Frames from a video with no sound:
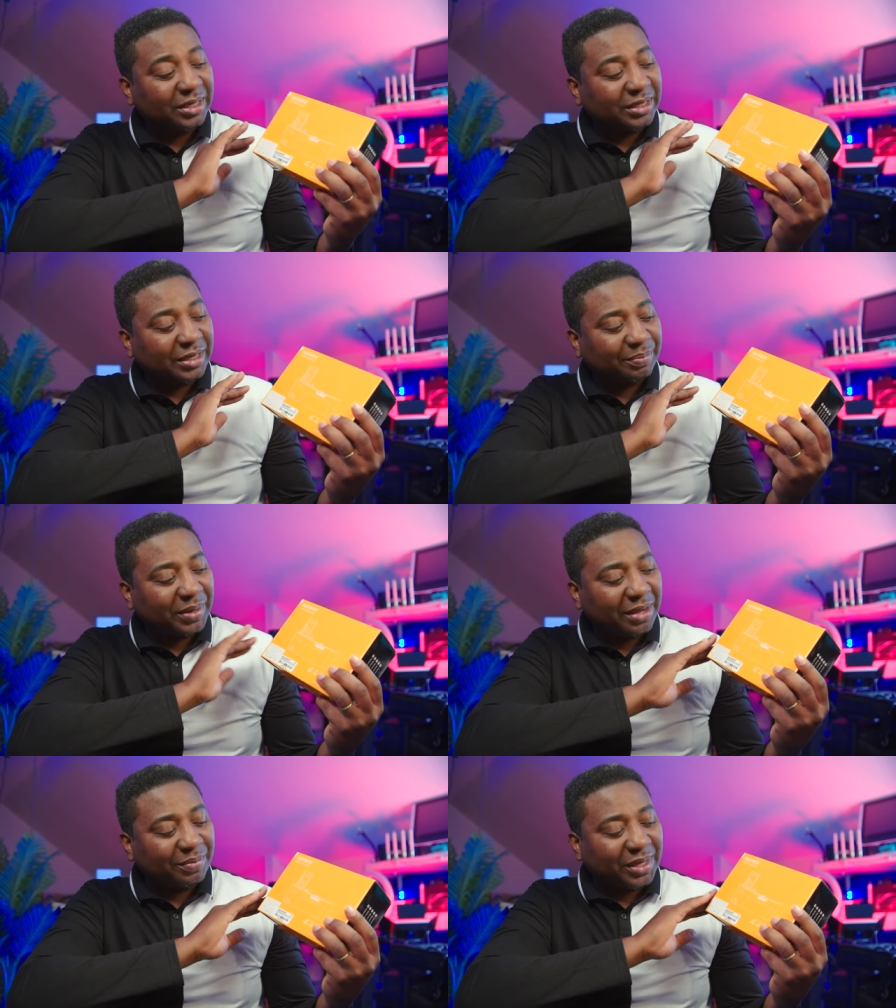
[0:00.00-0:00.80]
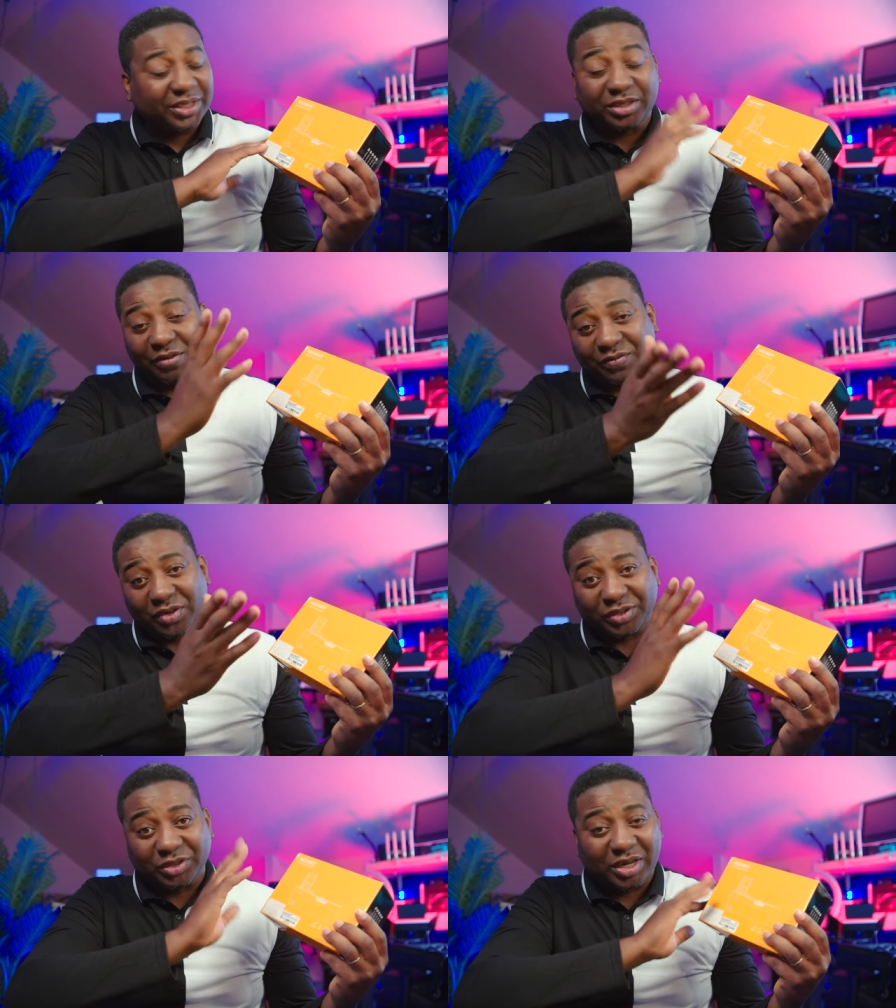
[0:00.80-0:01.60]
the Blackmagic, of
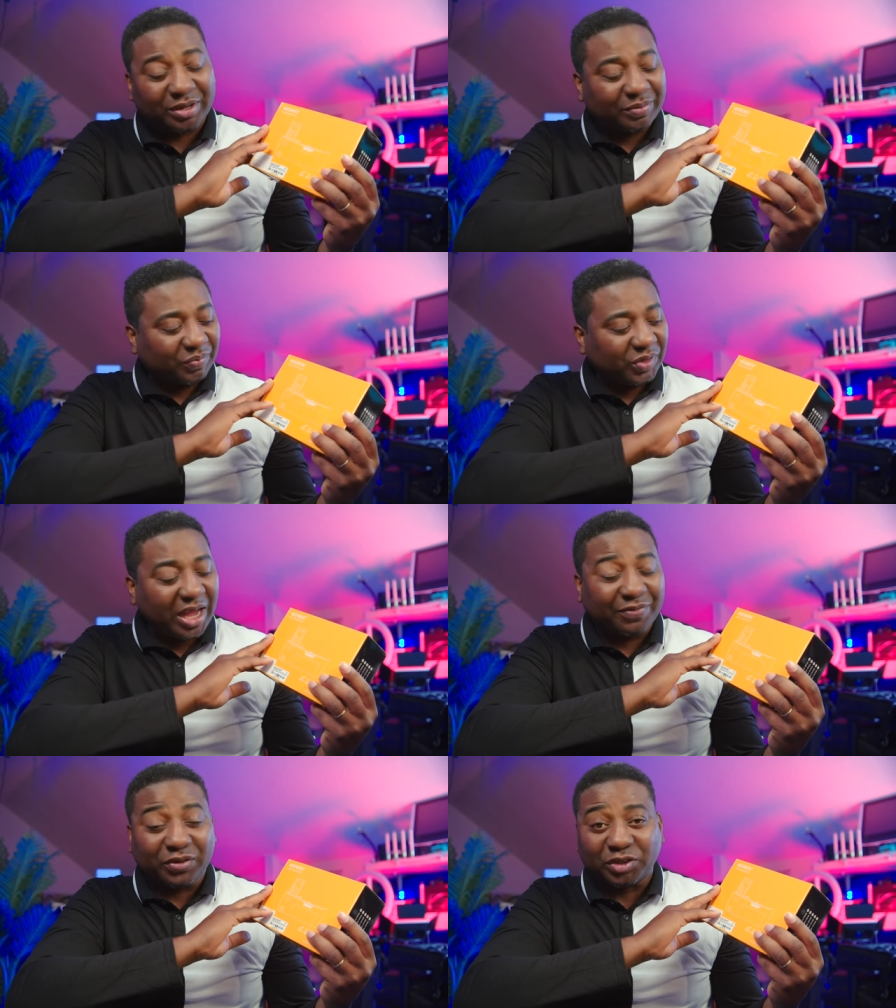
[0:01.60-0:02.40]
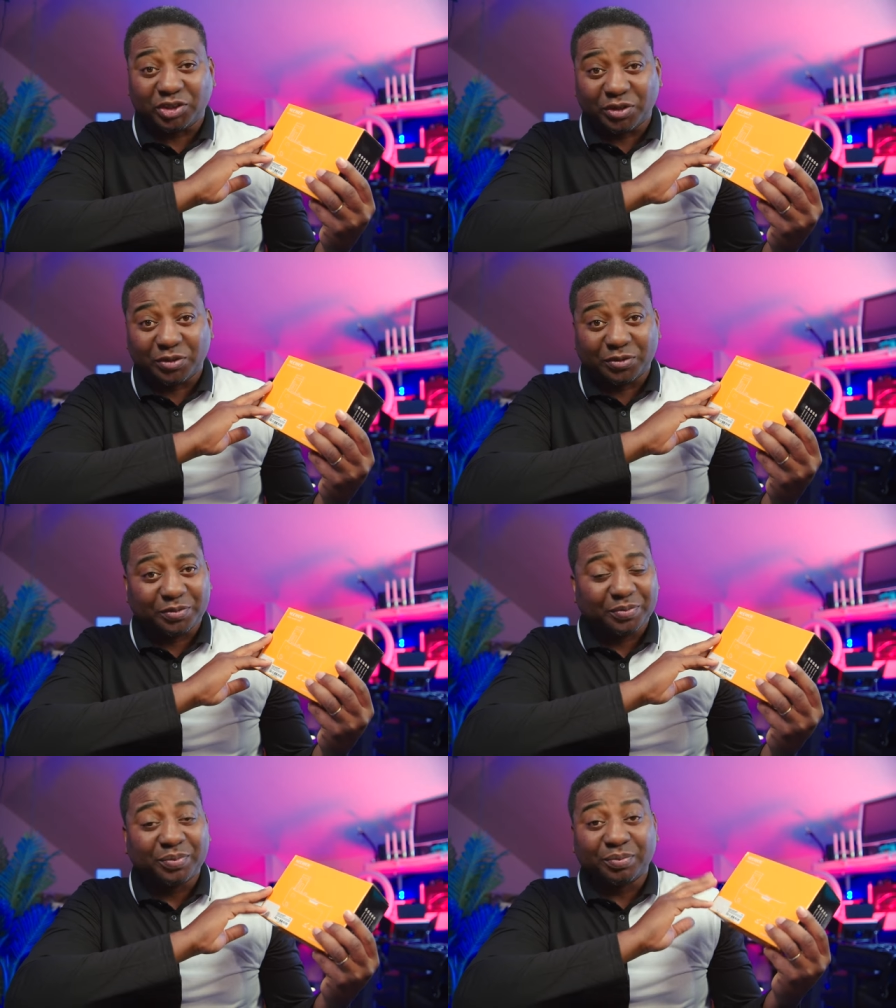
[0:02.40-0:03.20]
course, you have to show
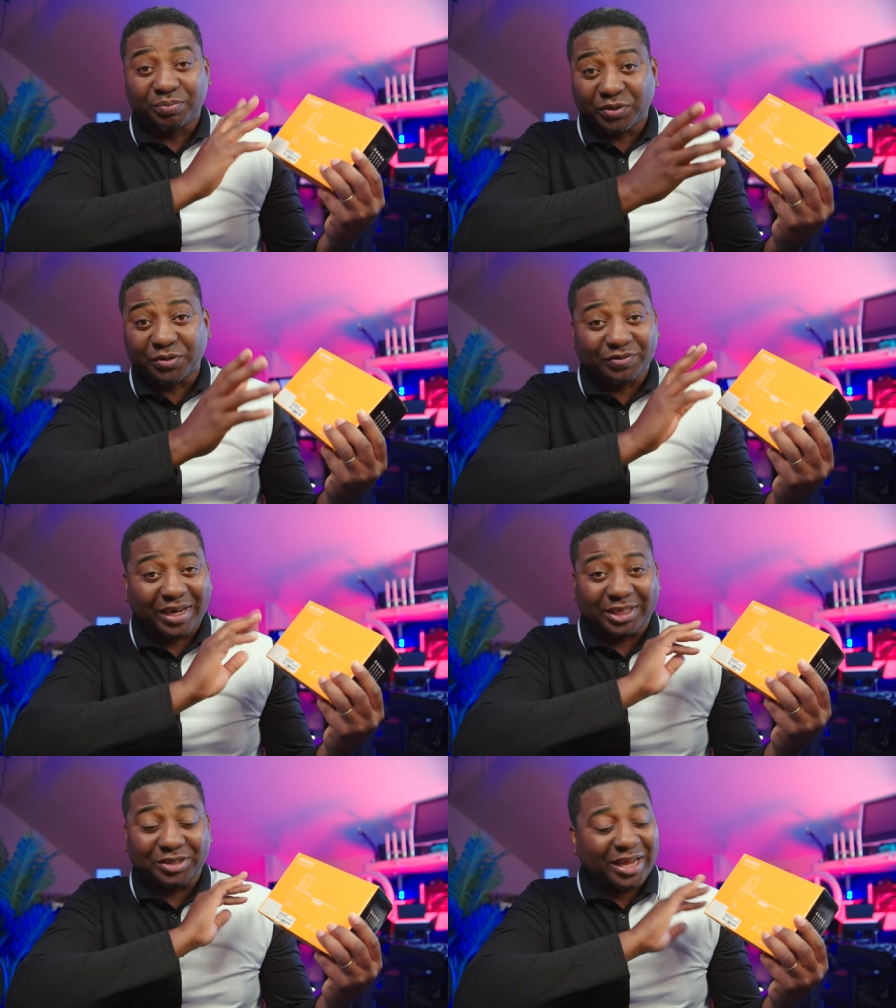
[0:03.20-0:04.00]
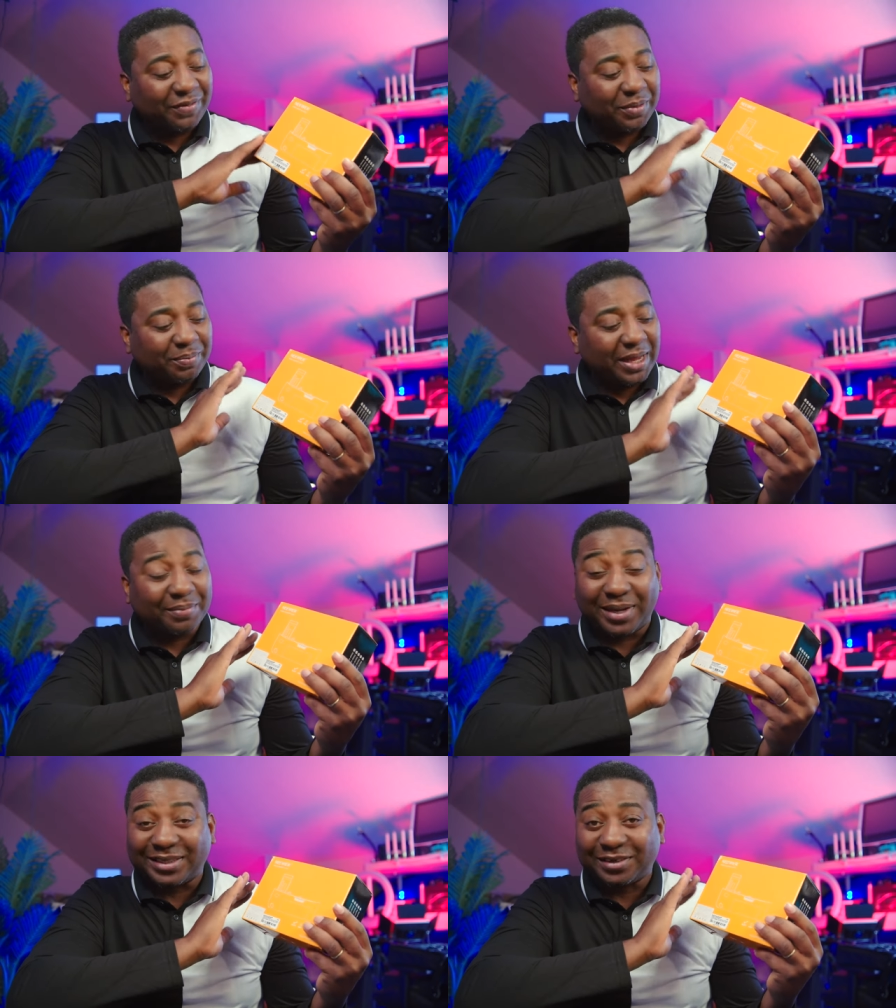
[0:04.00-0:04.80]
proof that you have the
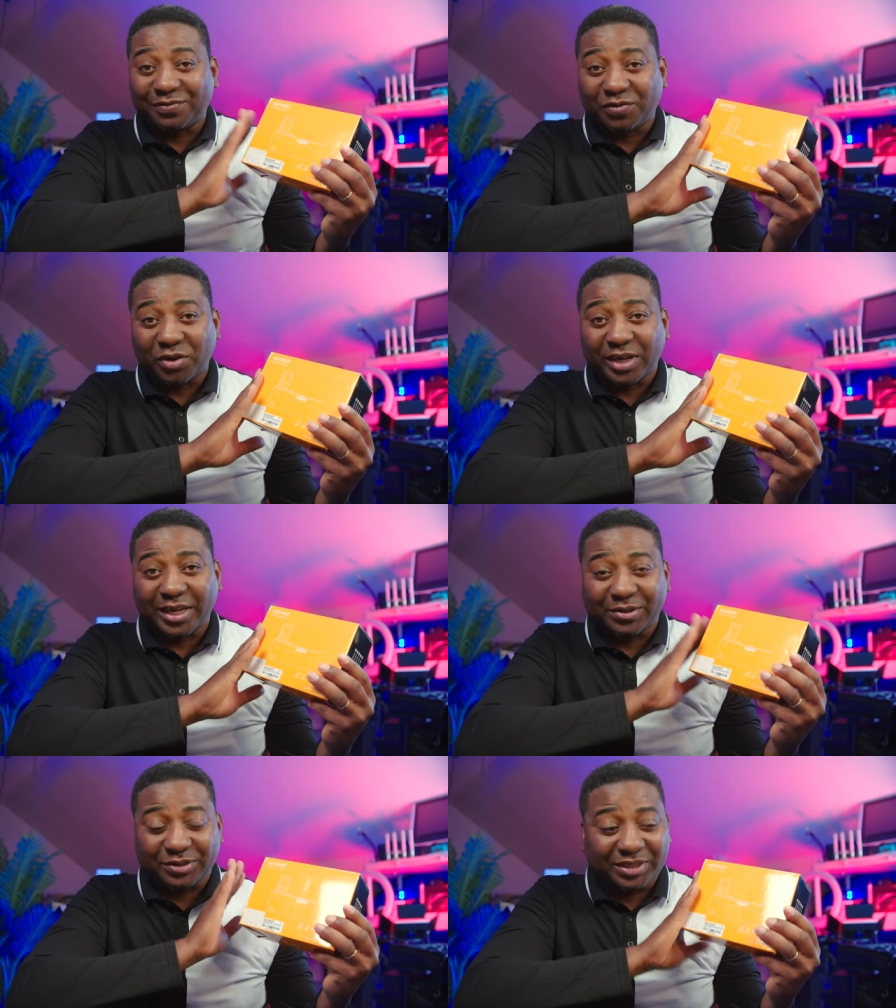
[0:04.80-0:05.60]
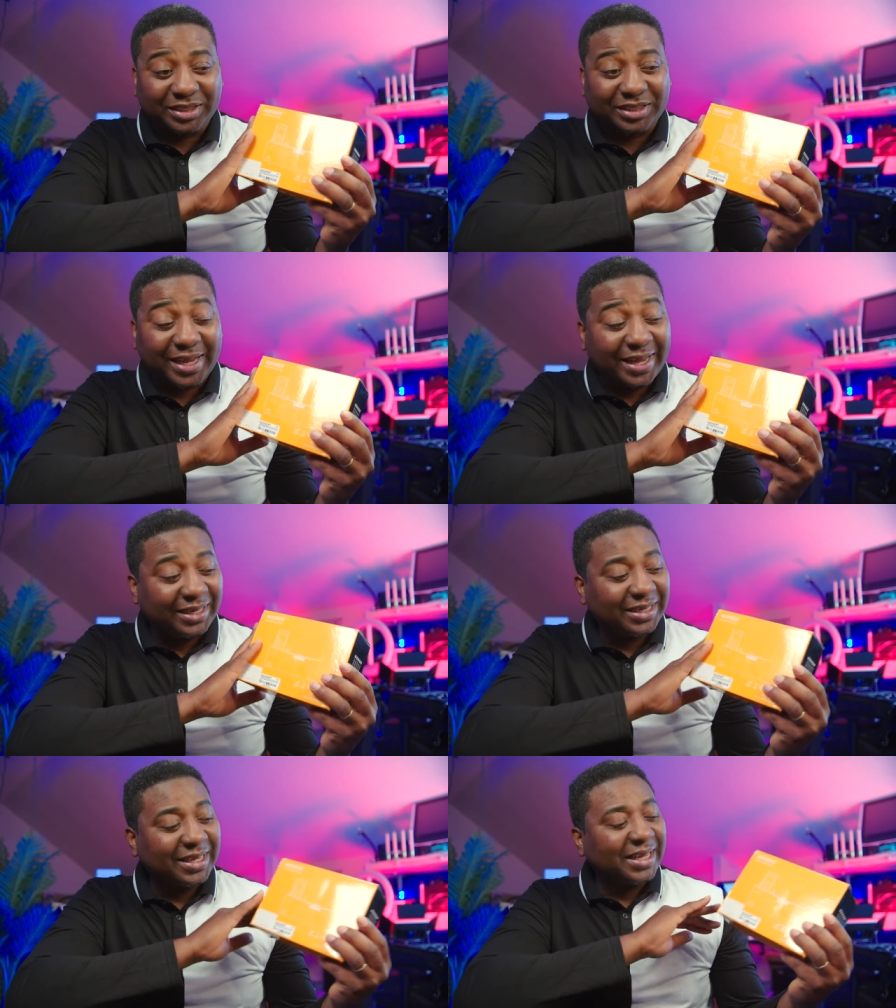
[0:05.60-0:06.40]
Blackmagic 4K or
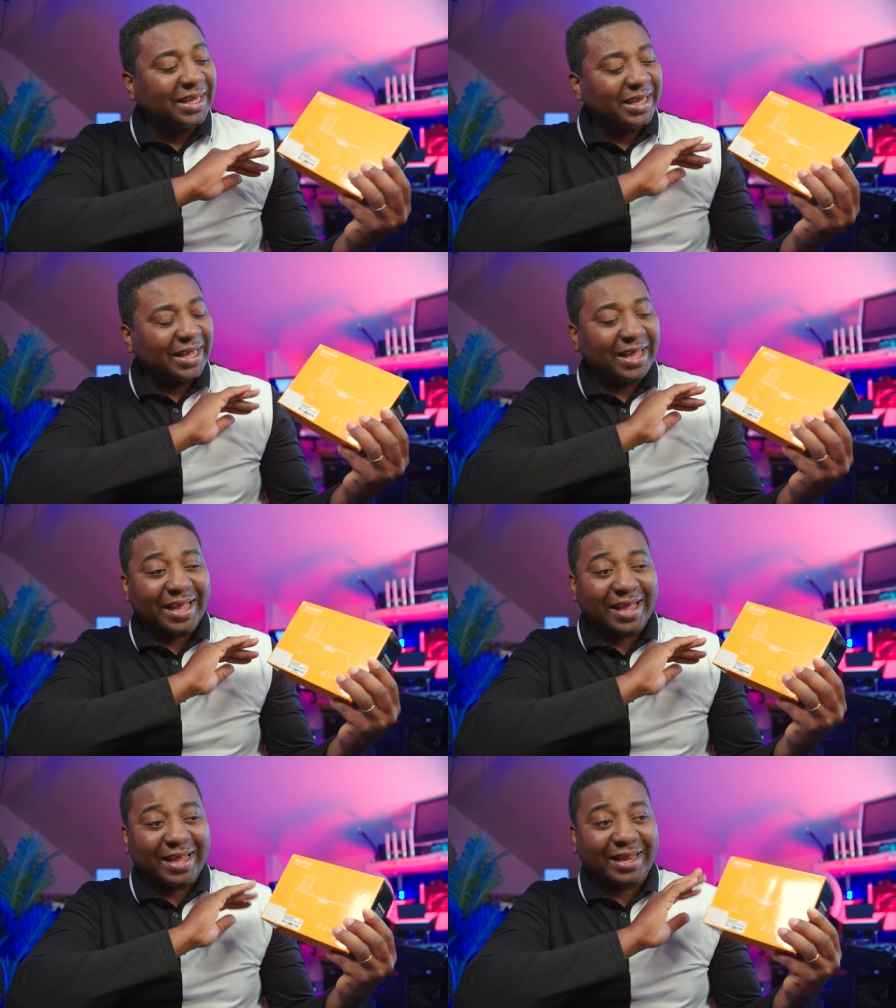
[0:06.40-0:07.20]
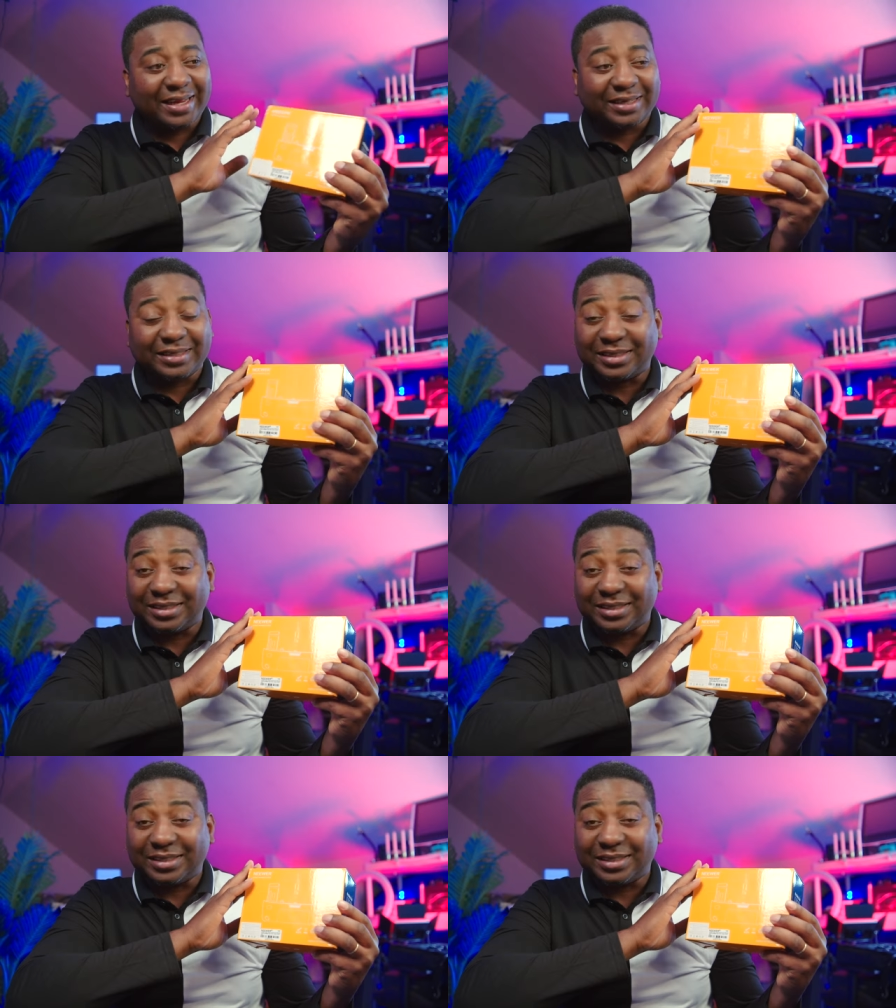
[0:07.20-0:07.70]
6K, and